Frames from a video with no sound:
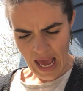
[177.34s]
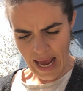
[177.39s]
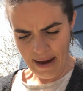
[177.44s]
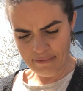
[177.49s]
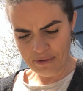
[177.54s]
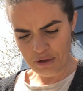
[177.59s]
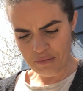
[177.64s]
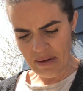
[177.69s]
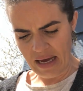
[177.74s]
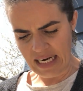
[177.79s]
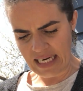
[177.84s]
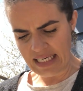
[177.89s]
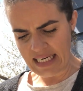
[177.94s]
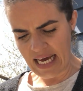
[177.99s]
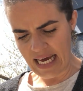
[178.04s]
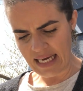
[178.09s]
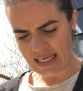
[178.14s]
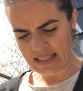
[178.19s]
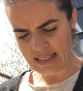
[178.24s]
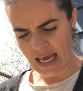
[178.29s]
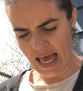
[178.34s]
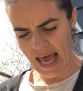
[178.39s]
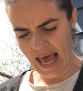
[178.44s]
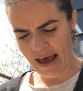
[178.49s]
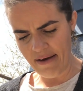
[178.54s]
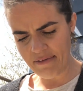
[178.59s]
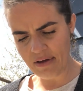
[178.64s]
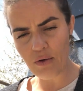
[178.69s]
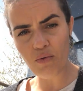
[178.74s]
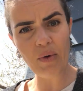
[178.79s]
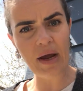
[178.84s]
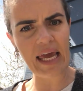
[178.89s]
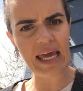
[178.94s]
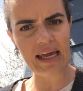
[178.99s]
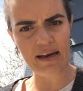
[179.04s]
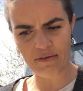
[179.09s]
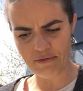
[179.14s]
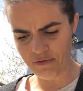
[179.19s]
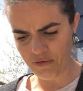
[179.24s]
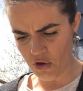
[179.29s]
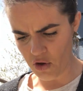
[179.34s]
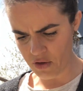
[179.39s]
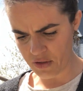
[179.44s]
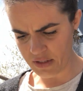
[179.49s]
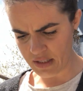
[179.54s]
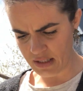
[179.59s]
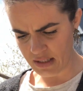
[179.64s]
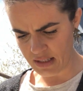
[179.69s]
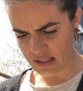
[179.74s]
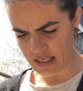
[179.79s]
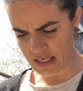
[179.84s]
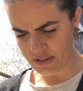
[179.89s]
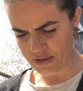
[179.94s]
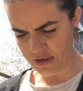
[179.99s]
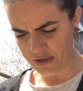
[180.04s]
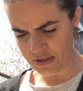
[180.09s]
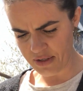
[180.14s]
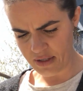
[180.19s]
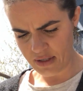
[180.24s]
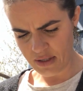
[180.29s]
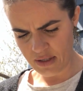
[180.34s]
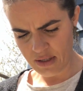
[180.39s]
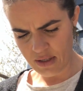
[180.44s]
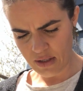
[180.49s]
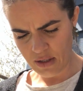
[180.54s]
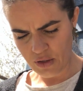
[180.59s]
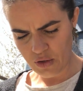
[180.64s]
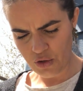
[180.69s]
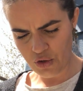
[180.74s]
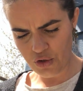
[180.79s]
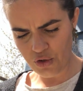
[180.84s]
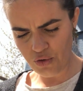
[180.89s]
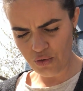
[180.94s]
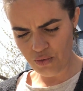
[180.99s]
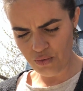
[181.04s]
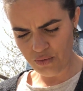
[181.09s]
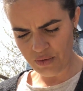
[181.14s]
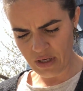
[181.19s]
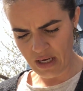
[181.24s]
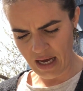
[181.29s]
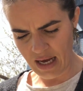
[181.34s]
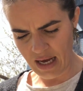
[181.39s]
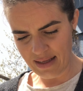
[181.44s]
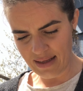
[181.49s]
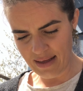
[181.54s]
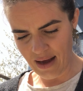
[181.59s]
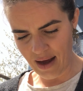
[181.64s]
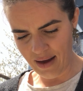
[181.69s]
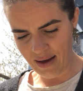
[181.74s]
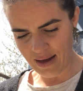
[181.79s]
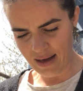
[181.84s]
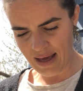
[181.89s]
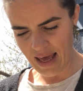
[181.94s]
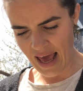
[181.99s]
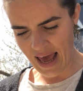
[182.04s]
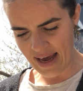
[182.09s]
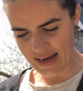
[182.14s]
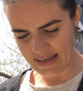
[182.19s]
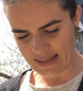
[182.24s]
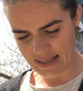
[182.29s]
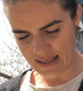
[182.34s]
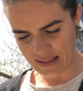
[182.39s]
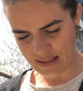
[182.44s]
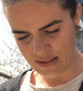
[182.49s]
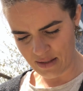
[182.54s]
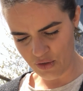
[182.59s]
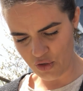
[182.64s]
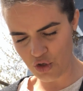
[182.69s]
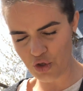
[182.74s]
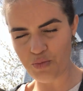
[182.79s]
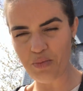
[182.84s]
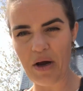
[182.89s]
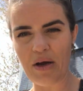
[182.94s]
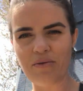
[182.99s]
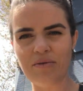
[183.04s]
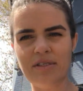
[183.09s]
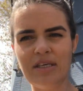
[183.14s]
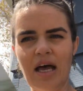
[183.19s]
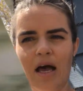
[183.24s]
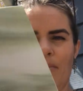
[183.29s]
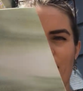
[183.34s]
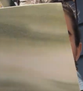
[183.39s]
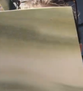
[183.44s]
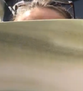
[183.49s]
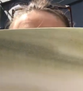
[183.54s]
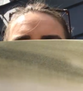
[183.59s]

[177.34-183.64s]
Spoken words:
After many days, a heavy rain falls in the desert. Soon, young cactus sprouts up